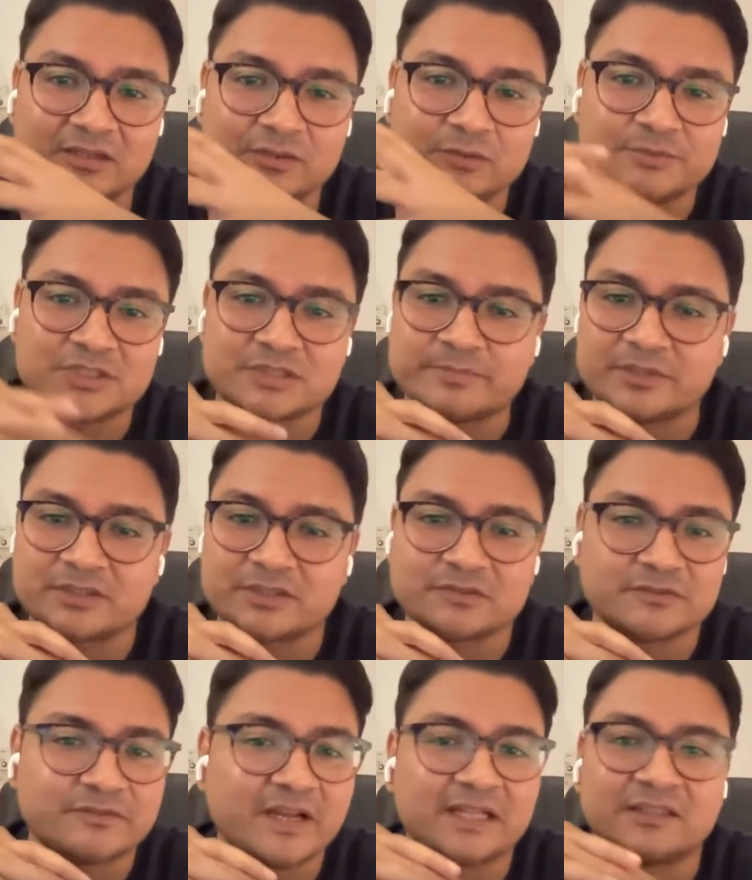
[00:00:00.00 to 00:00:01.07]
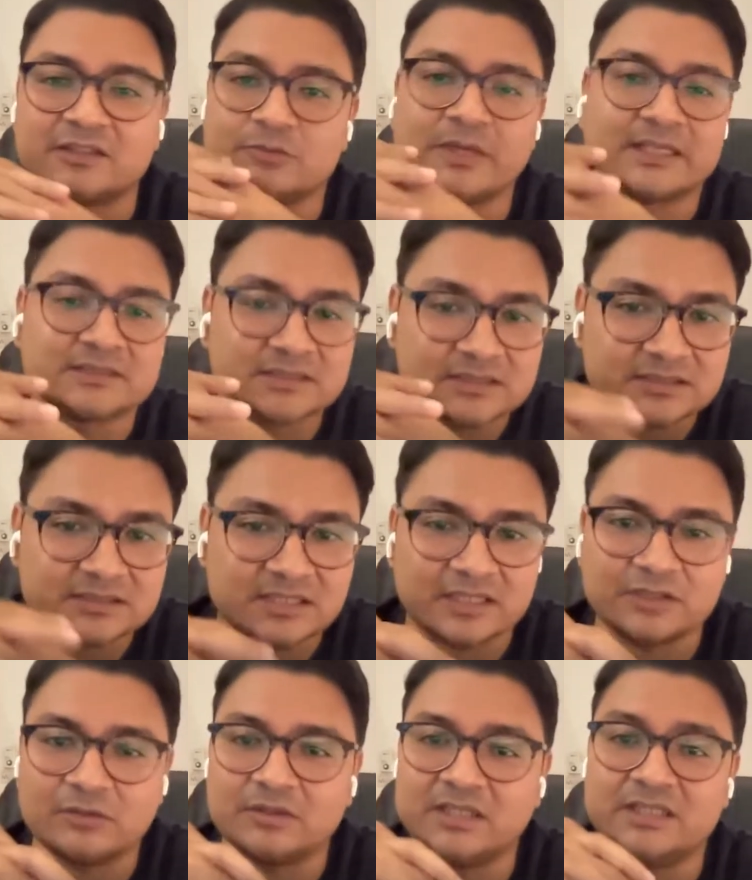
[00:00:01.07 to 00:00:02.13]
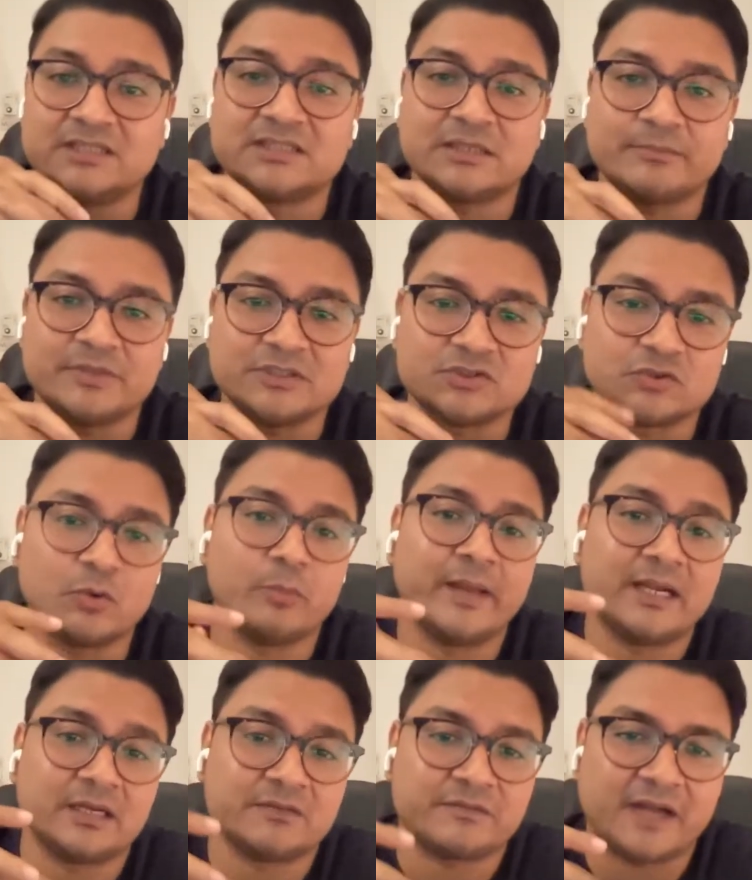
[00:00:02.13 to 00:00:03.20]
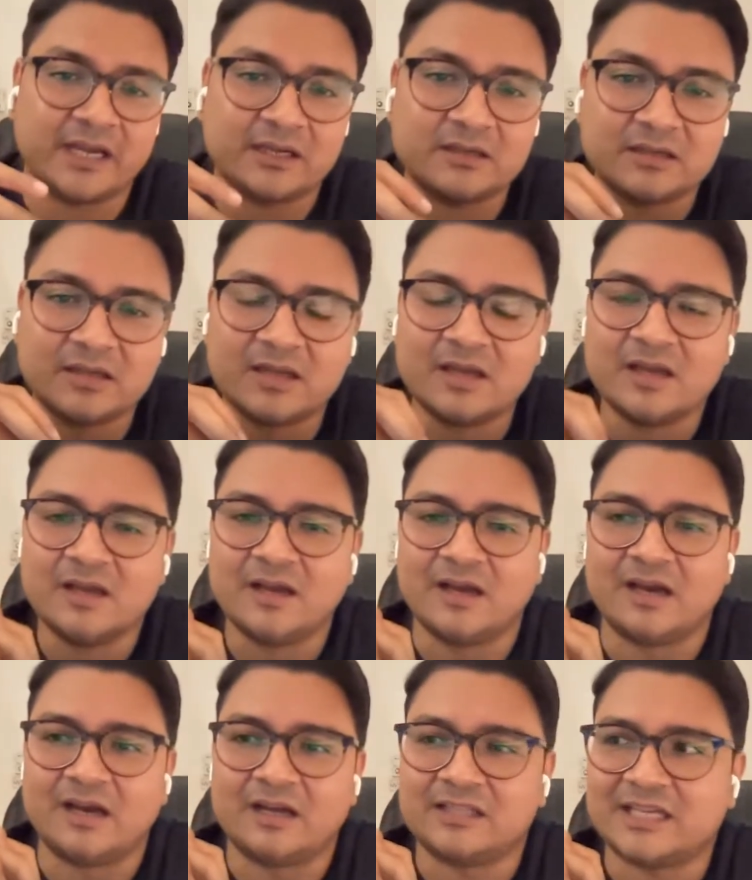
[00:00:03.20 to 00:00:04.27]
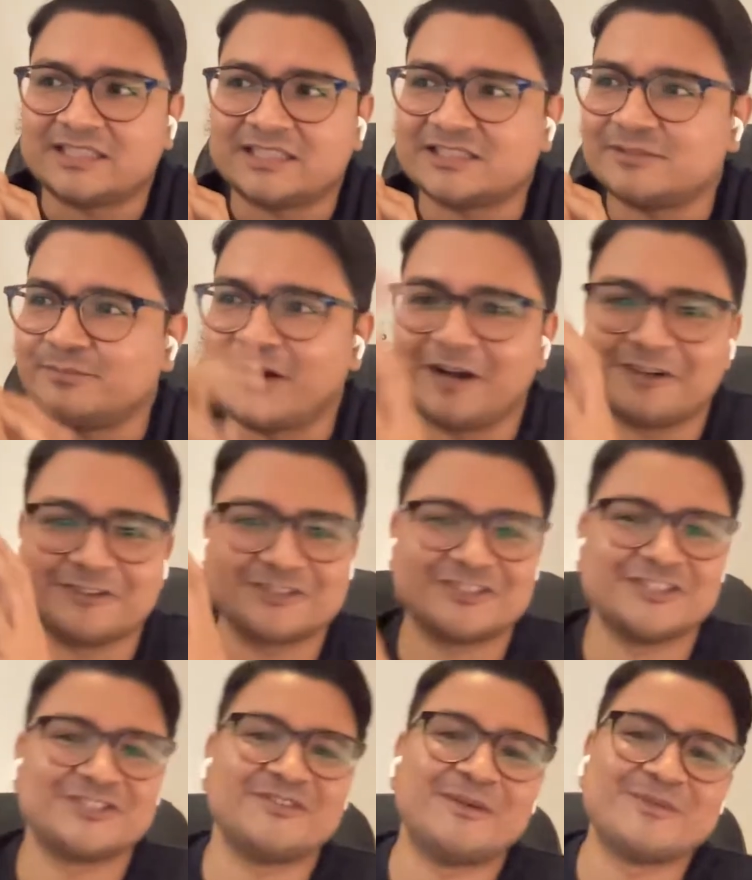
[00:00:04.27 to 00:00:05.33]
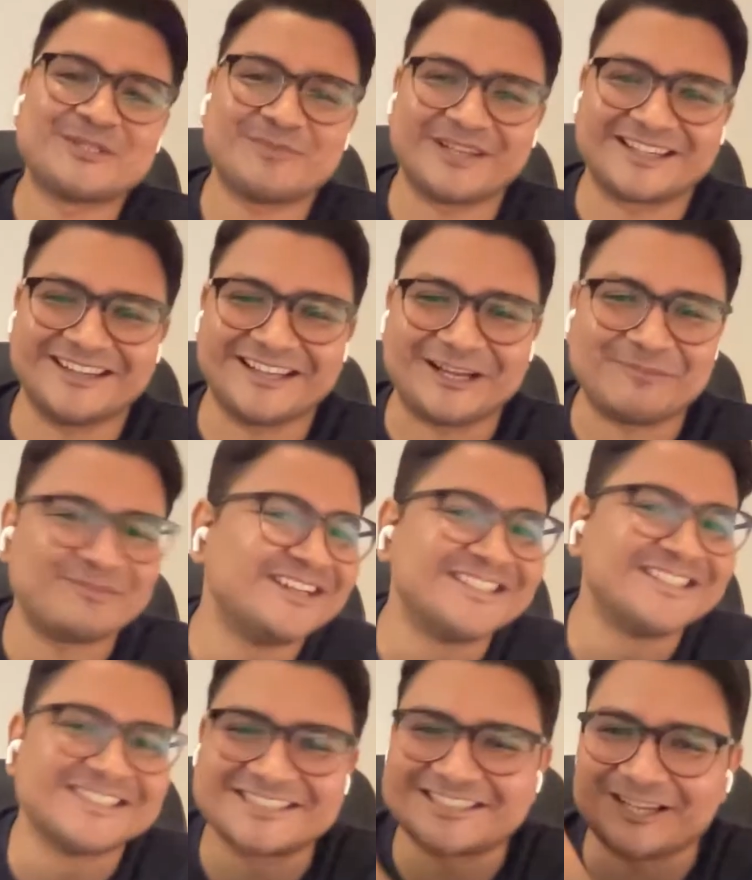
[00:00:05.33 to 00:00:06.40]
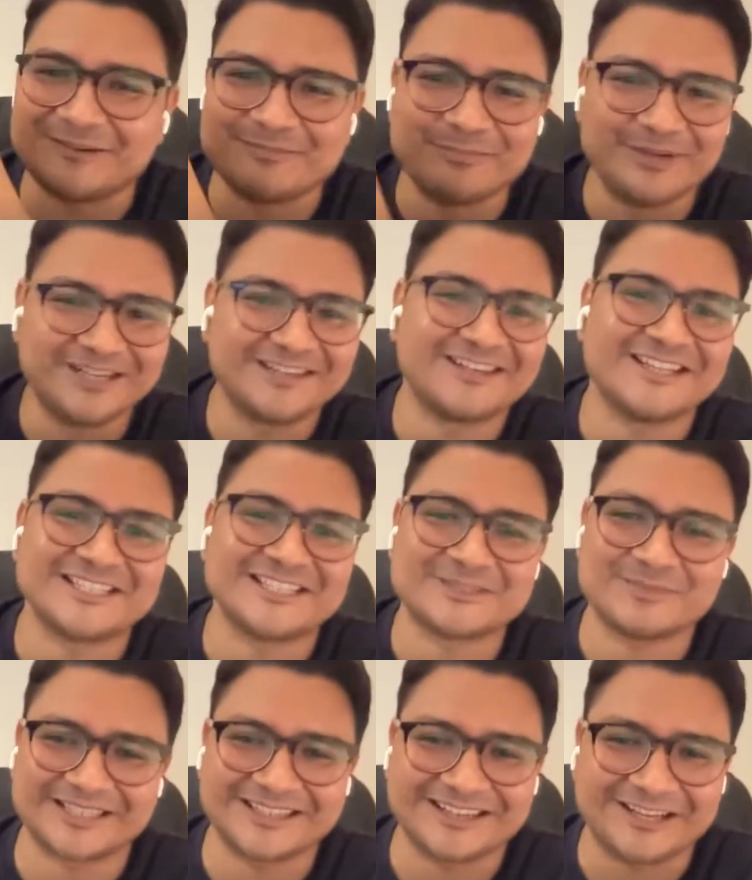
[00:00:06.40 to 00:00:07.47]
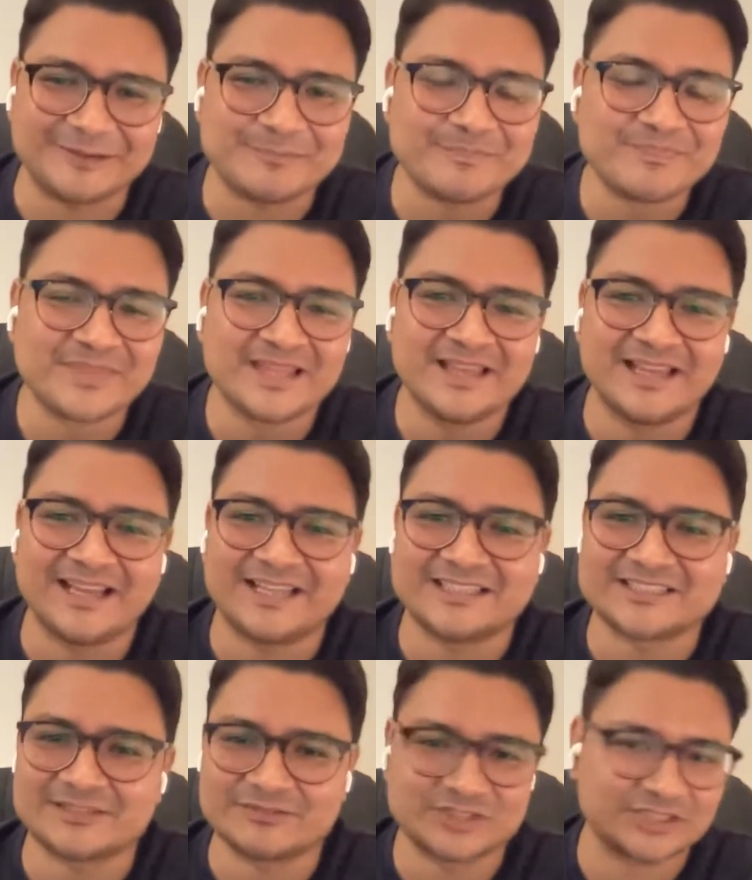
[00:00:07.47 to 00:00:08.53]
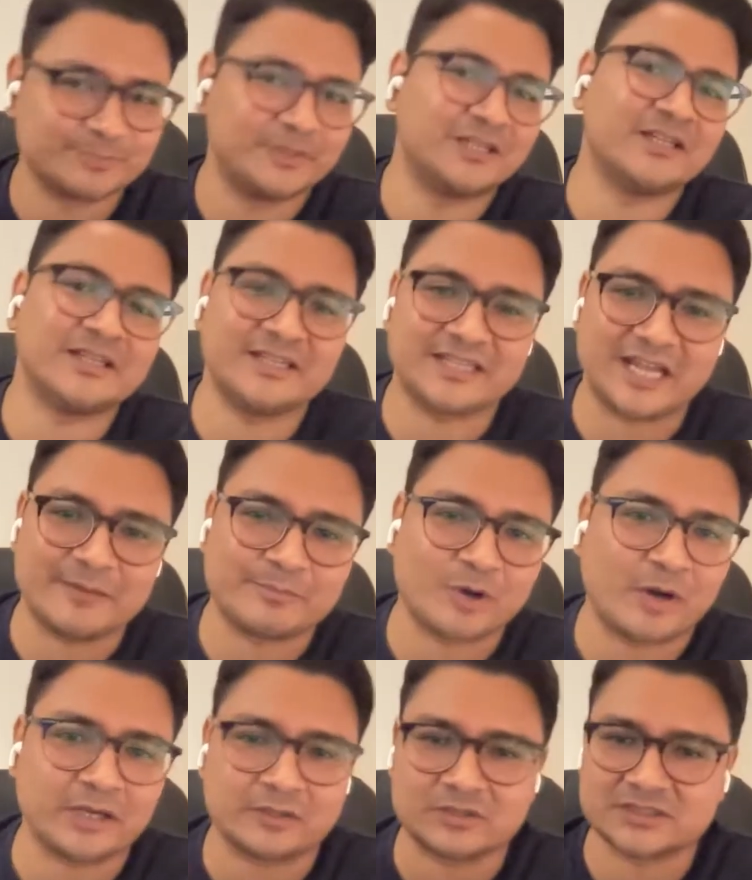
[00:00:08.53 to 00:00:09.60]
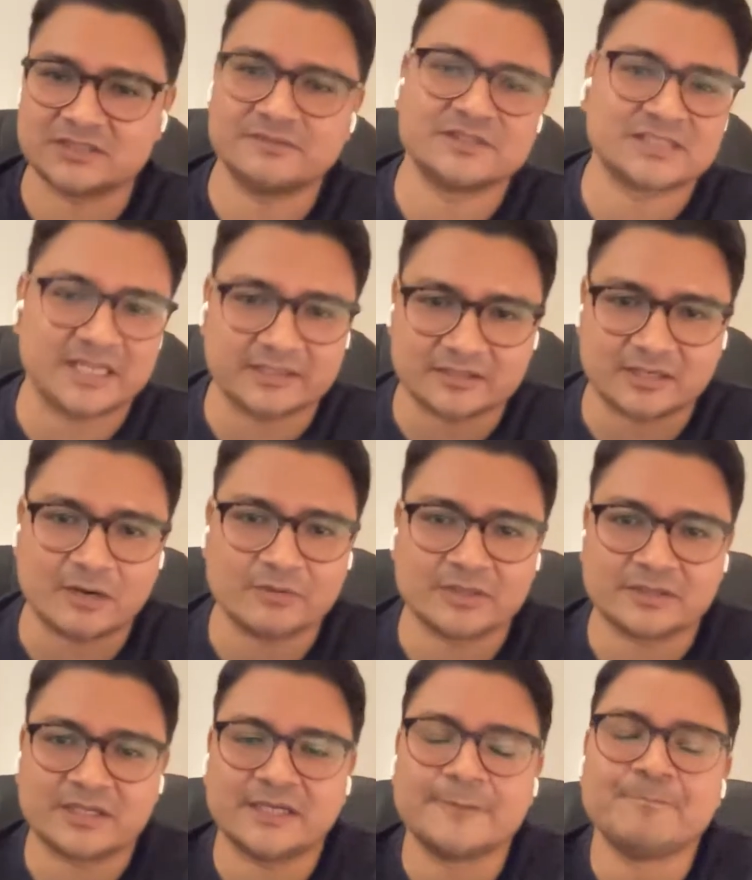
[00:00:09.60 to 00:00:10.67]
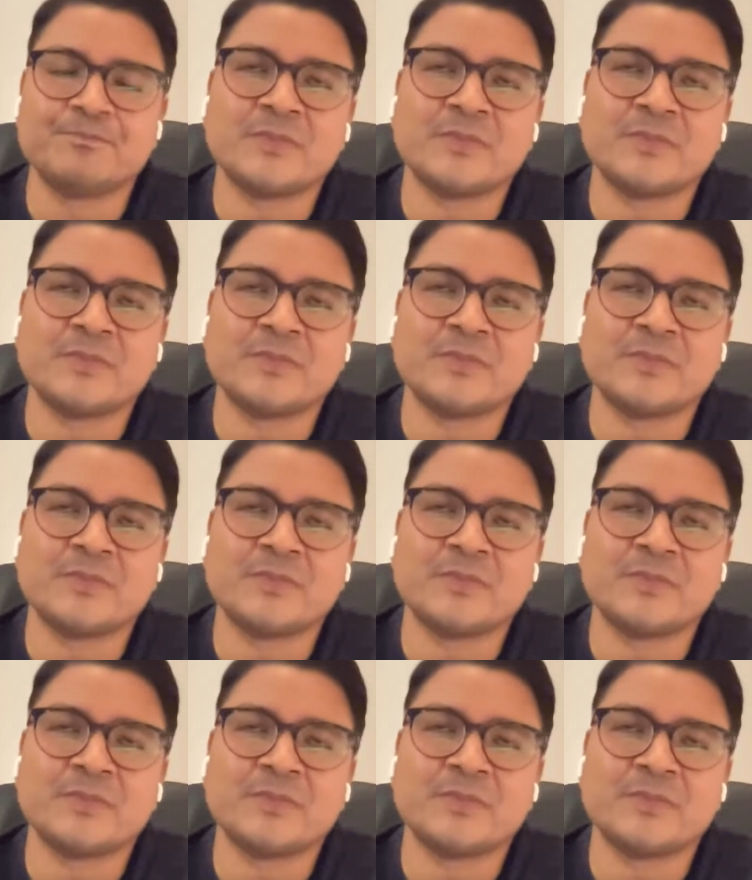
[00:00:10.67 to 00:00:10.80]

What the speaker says: you just because of the fact that you exist and your needs have been so well defined that some market research firm has picked it up, some builder has picked it up, and someone just built an entire product or service line around it, right?